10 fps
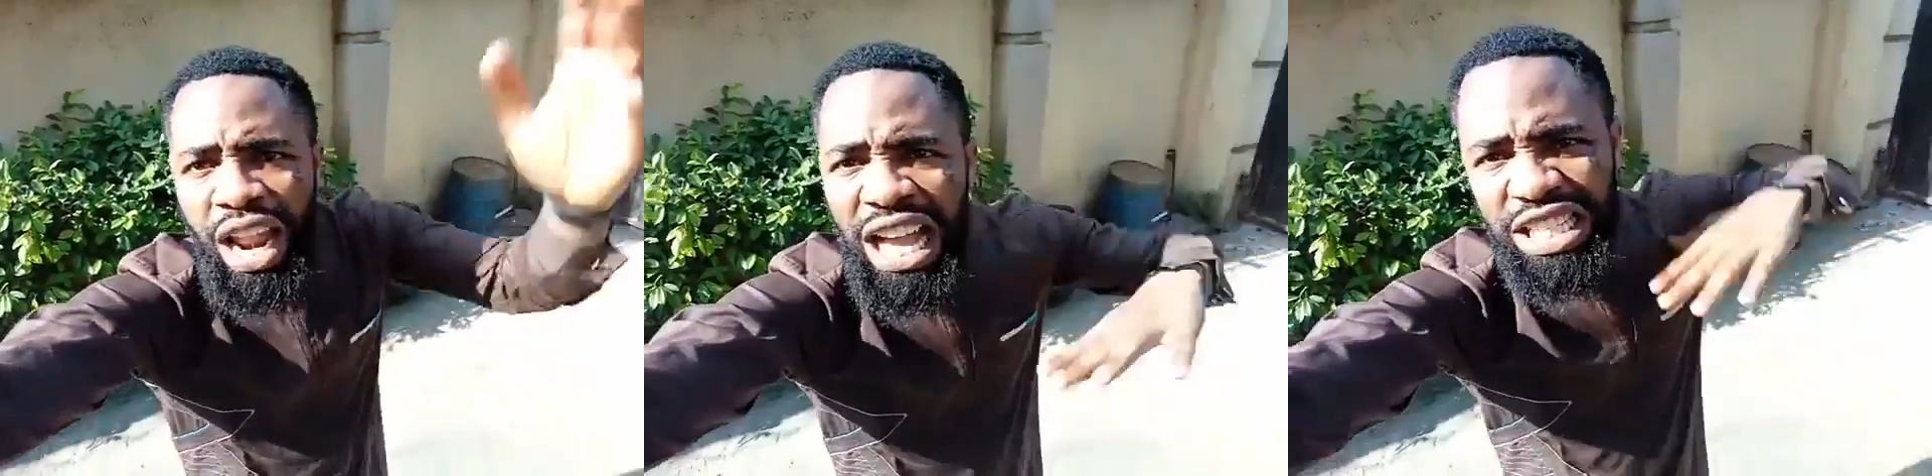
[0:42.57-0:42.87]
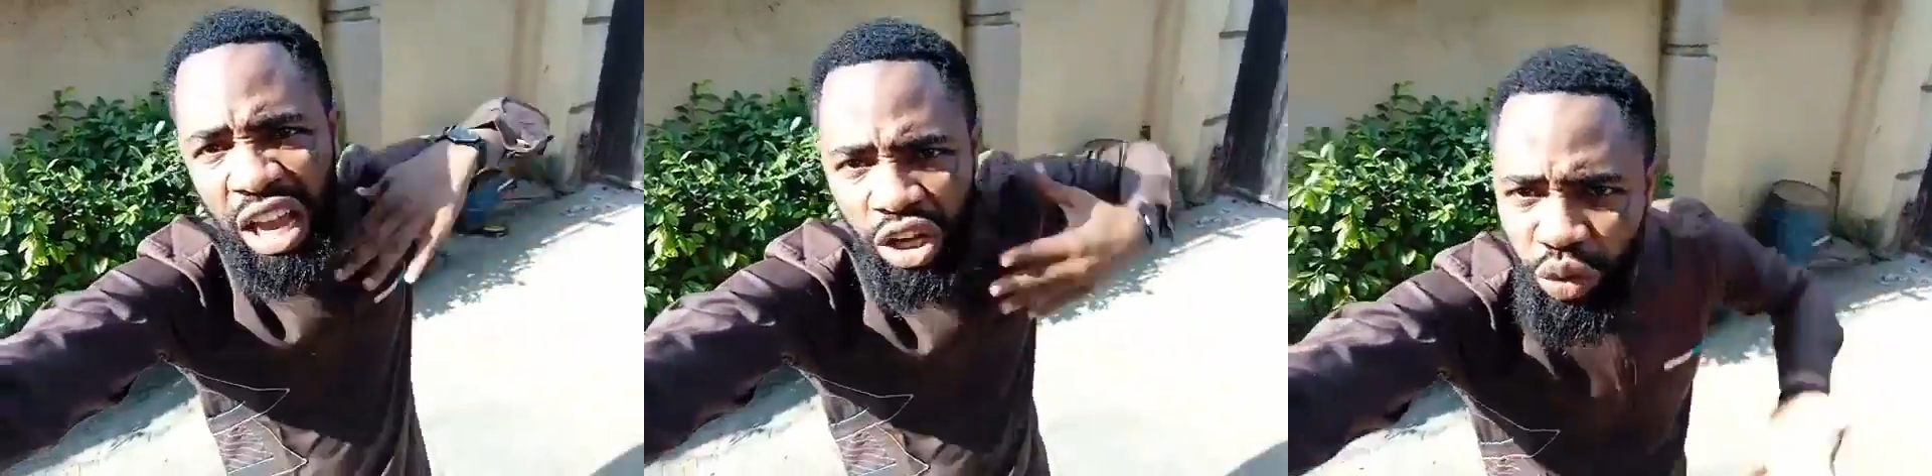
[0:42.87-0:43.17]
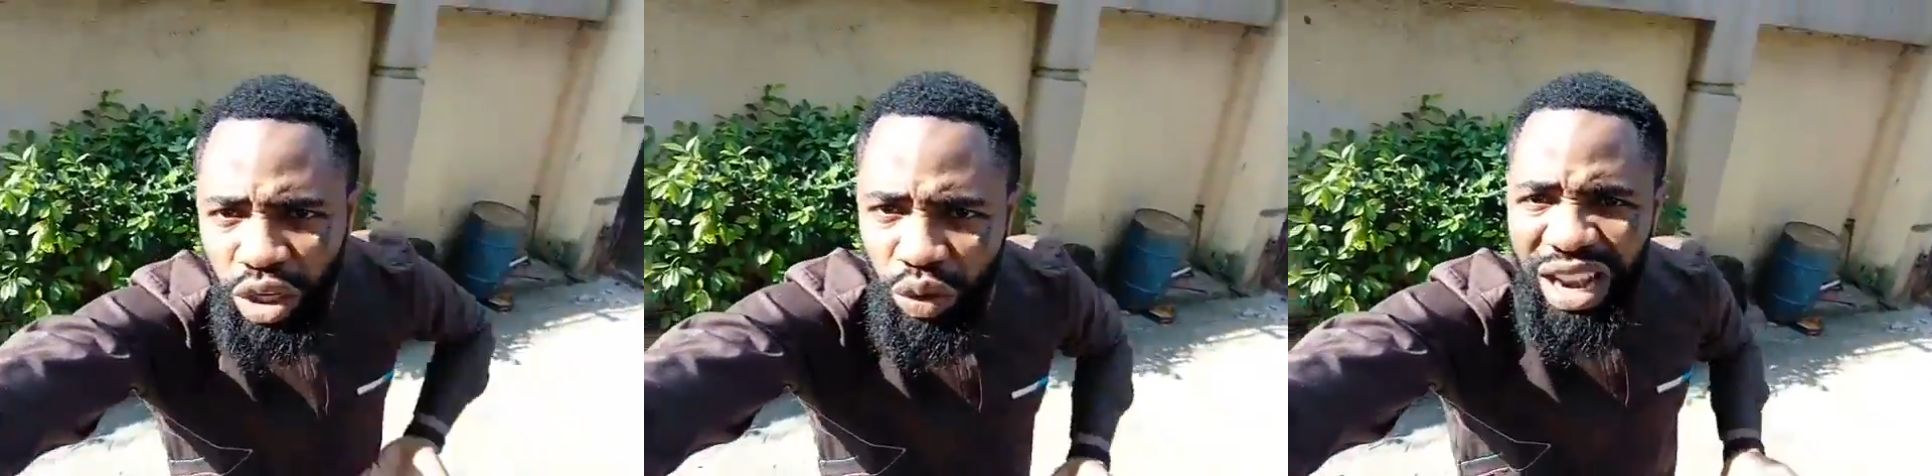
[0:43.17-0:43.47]
enlarge.
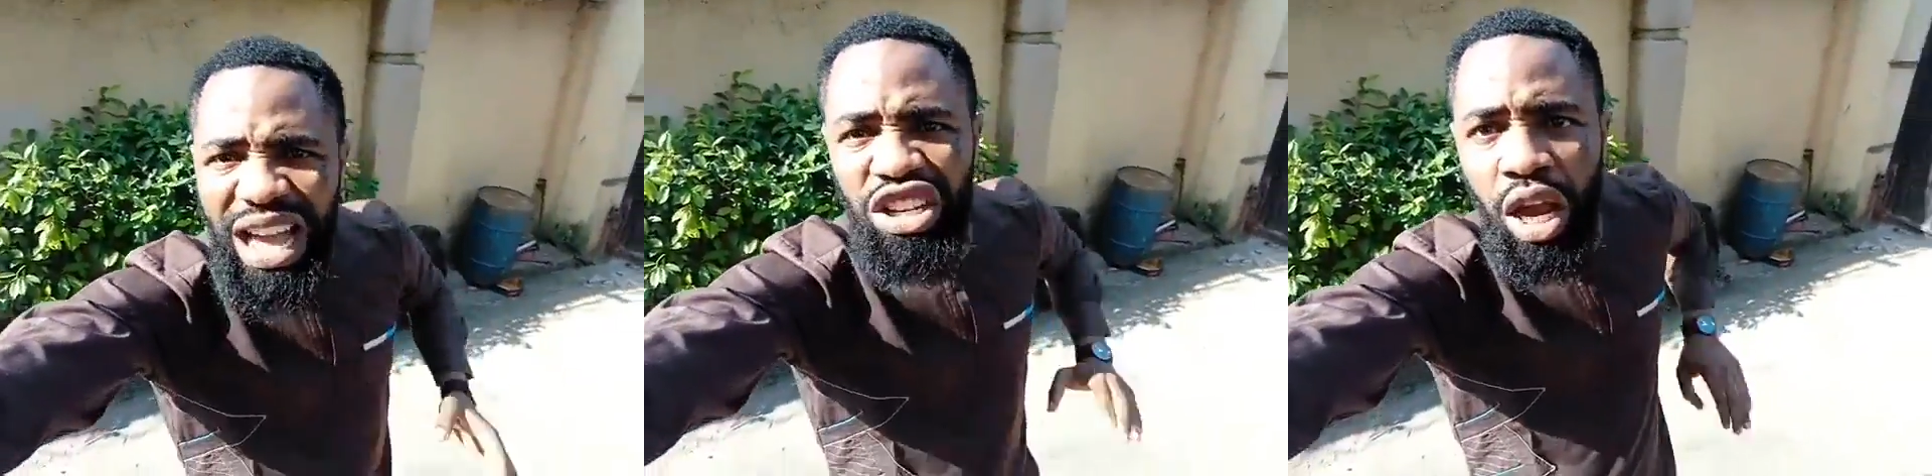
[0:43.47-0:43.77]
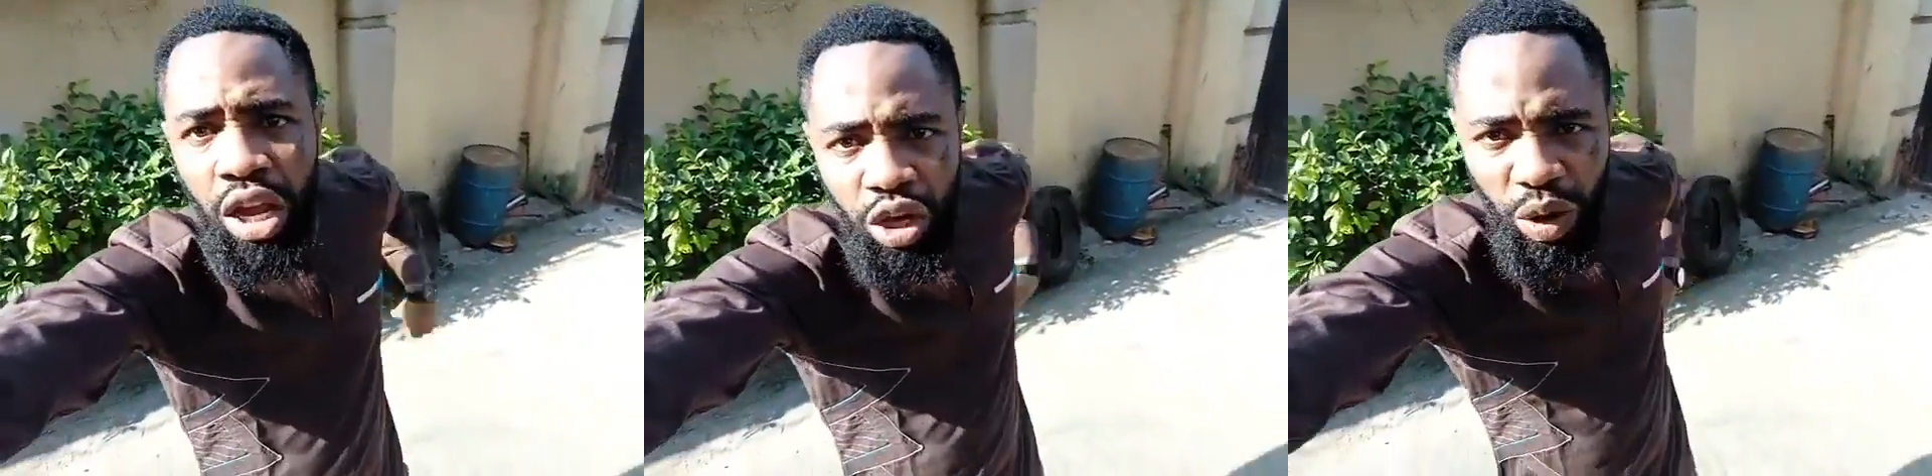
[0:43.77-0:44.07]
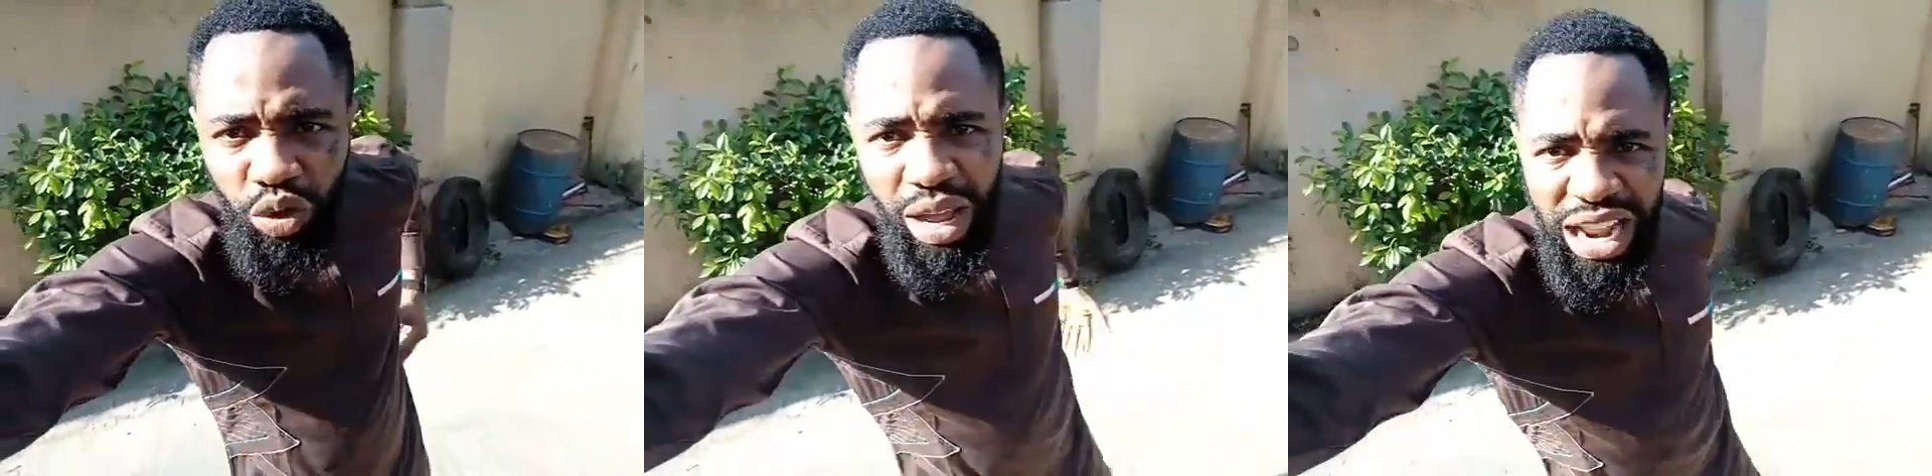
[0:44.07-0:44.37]
You want to enlarge? You
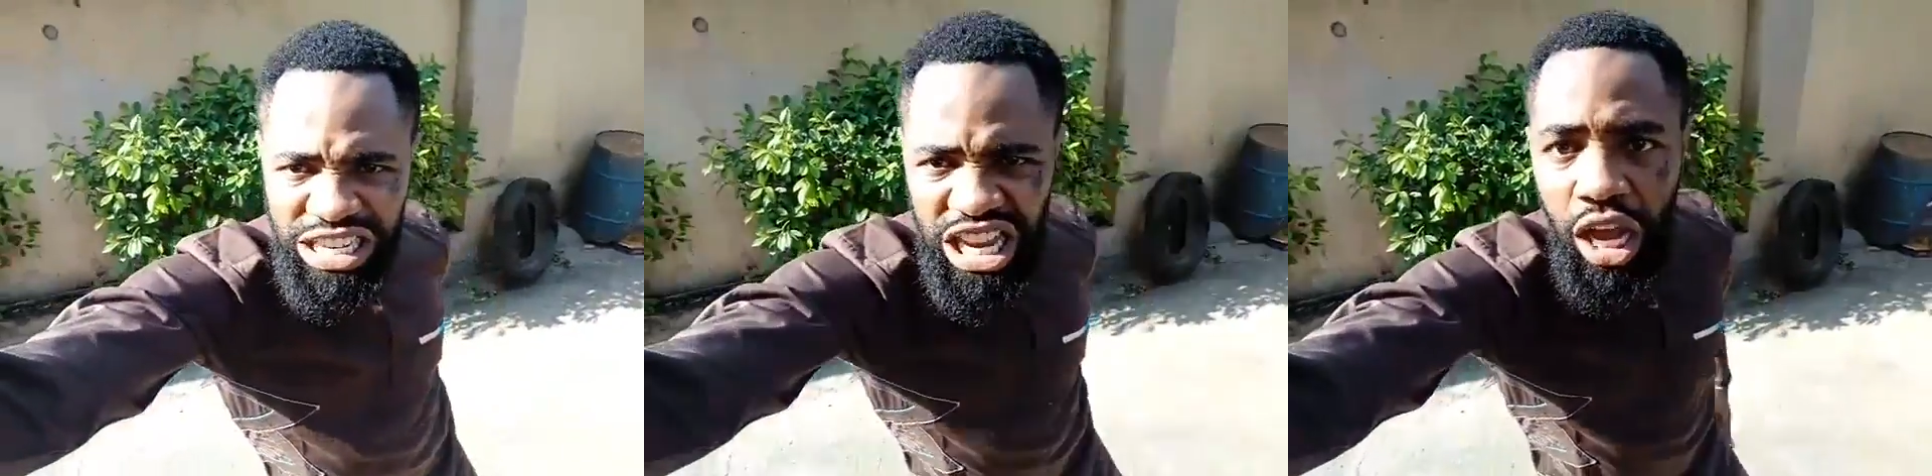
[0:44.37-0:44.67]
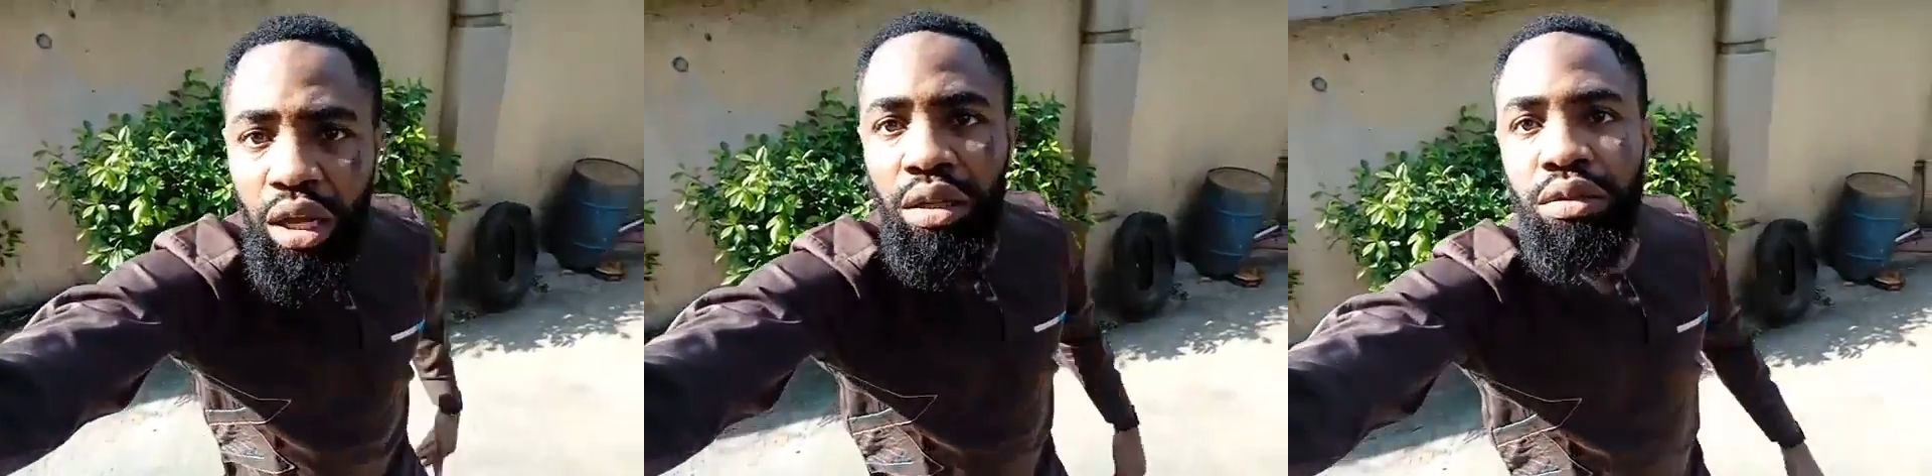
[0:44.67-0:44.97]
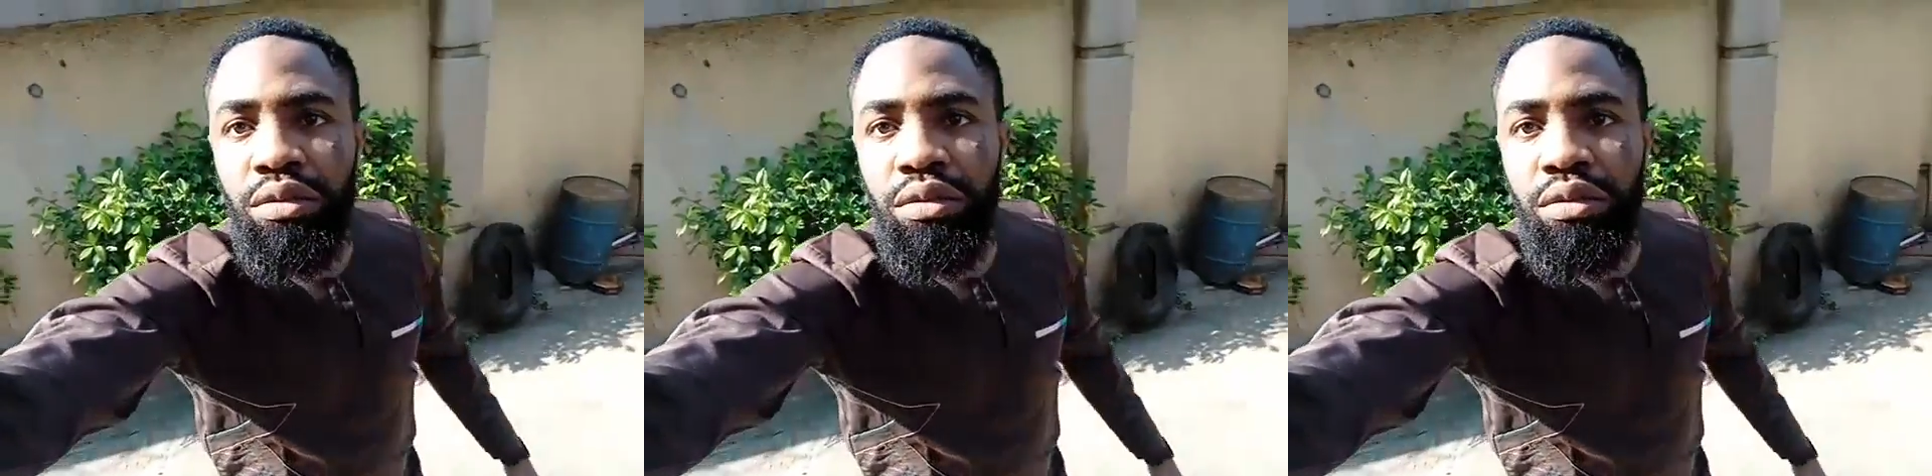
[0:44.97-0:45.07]
want to enlarge?